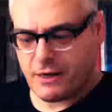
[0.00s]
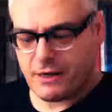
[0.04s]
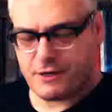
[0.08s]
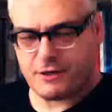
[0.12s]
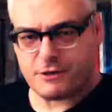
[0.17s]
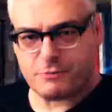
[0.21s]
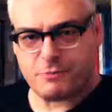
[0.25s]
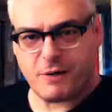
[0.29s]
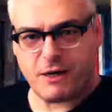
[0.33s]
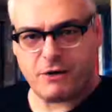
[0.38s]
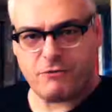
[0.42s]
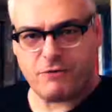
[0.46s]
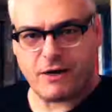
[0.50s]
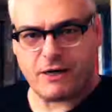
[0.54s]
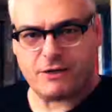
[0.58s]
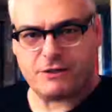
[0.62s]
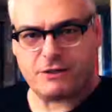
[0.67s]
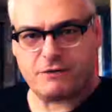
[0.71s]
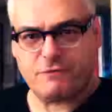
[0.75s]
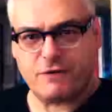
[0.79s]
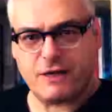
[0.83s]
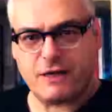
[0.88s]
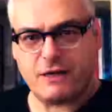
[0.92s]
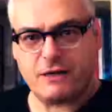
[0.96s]
and as being
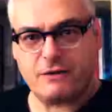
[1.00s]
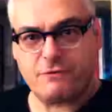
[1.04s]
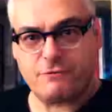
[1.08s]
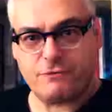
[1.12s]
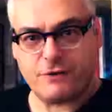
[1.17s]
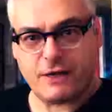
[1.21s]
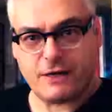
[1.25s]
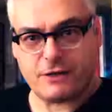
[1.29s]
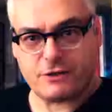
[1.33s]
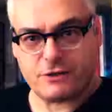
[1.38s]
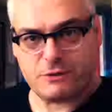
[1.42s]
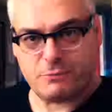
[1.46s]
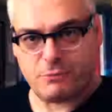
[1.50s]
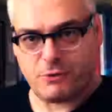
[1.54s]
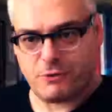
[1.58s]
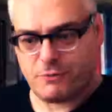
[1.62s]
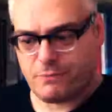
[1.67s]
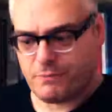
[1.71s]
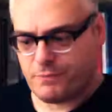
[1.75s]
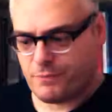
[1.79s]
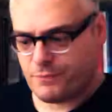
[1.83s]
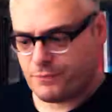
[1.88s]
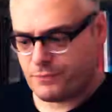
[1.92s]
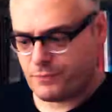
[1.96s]
relatively
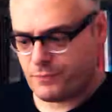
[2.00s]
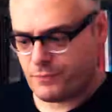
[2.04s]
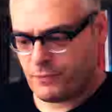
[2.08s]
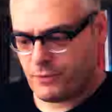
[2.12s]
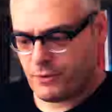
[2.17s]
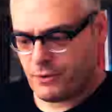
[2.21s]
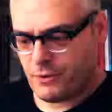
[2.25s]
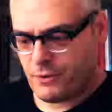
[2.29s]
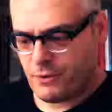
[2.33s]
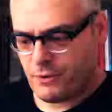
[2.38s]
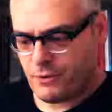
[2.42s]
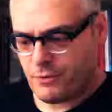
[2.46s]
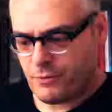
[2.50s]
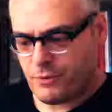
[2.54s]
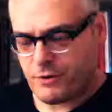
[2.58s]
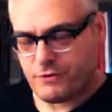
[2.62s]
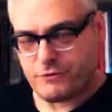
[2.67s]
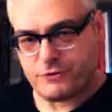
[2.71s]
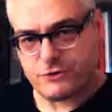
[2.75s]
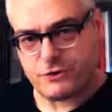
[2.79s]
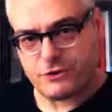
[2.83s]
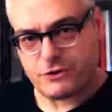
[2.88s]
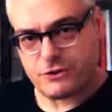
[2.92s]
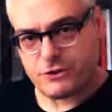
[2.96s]
inflexible,
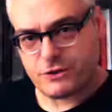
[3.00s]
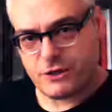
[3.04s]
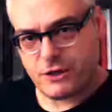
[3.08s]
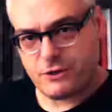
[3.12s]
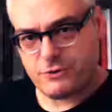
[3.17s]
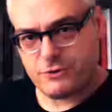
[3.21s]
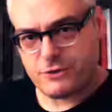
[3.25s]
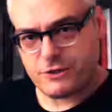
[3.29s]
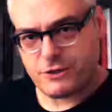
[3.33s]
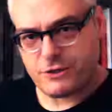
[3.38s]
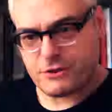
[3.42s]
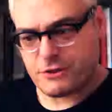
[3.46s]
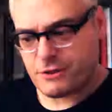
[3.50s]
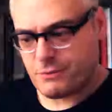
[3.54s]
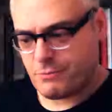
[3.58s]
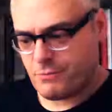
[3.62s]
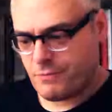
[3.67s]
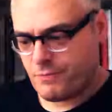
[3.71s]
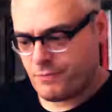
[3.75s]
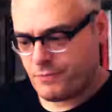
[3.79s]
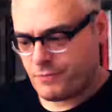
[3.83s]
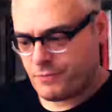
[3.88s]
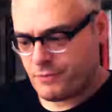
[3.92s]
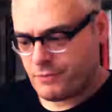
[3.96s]
whereas the slow
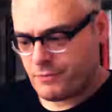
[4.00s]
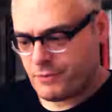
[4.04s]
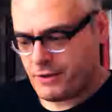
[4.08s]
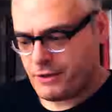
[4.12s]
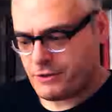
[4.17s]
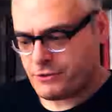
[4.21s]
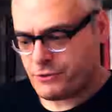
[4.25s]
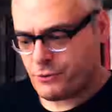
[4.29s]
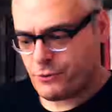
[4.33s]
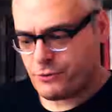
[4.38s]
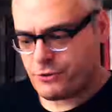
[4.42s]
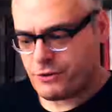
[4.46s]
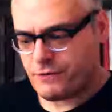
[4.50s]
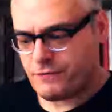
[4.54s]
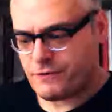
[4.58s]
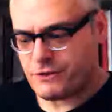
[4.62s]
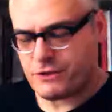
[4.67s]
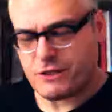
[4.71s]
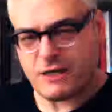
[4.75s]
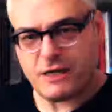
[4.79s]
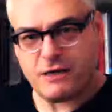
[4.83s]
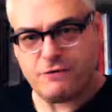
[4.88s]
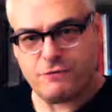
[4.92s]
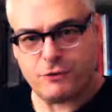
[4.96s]
system is thought of
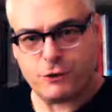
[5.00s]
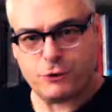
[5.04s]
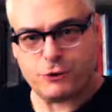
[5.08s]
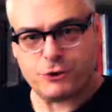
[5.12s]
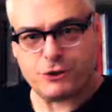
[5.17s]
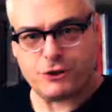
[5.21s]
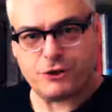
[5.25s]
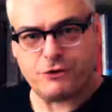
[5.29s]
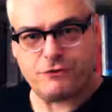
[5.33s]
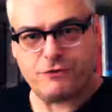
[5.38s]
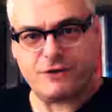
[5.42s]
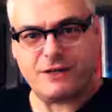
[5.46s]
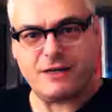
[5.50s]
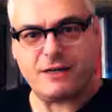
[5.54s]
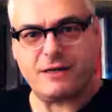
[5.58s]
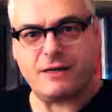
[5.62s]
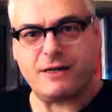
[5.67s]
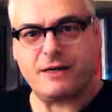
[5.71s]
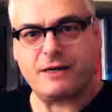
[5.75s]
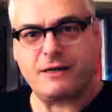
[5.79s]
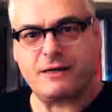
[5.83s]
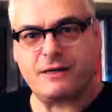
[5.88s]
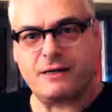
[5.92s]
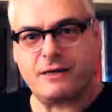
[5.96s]
as
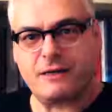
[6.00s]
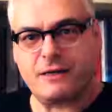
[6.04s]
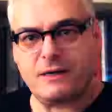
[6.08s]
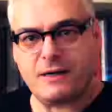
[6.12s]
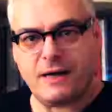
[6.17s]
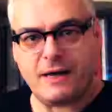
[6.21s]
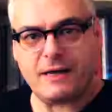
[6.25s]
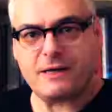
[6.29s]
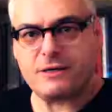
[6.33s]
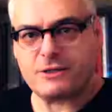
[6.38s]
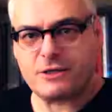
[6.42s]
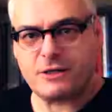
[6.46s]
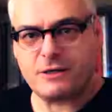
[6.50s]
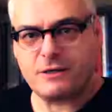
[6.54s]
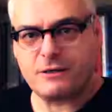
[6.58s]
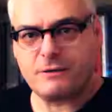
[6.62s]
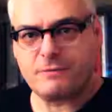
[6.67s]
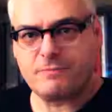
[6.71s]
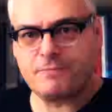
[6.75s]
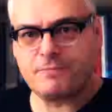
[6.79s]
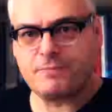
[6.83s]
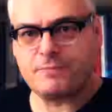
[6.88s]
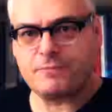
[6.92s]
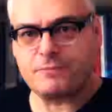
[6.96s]
evolutionarily late,
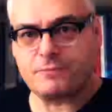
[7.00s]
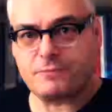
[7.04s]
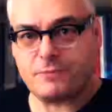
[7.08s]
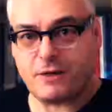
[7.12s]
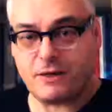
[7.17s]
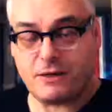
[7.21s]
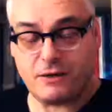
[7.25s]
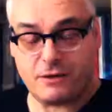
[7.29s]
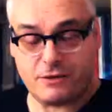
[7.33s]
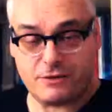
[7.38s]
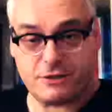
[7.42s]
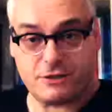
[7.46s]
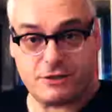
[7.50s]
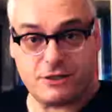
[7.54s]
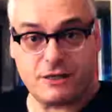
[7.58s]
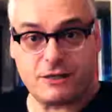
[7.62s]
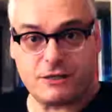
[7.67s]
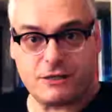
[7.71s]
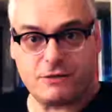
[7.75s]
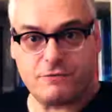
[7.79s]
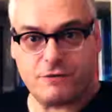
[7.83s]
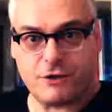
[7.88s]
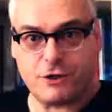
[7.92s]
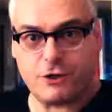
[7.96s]

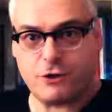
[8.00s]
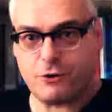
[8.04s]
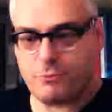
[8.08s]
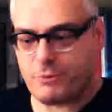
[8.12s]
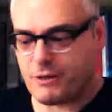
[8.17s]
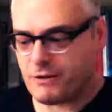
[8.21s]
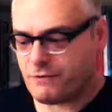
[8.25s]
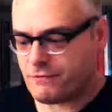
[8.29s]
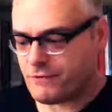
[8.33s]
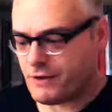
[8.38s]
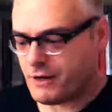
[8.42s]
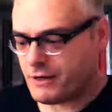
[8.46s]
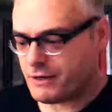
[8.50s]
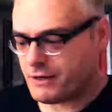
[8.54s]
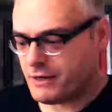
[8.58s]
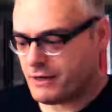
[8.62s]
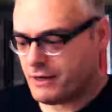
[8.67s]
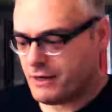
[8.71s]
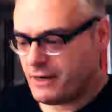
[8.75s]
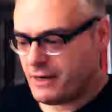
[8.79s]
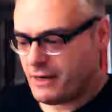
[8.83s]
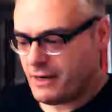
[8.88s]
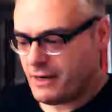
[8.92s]
distinctively human in fact,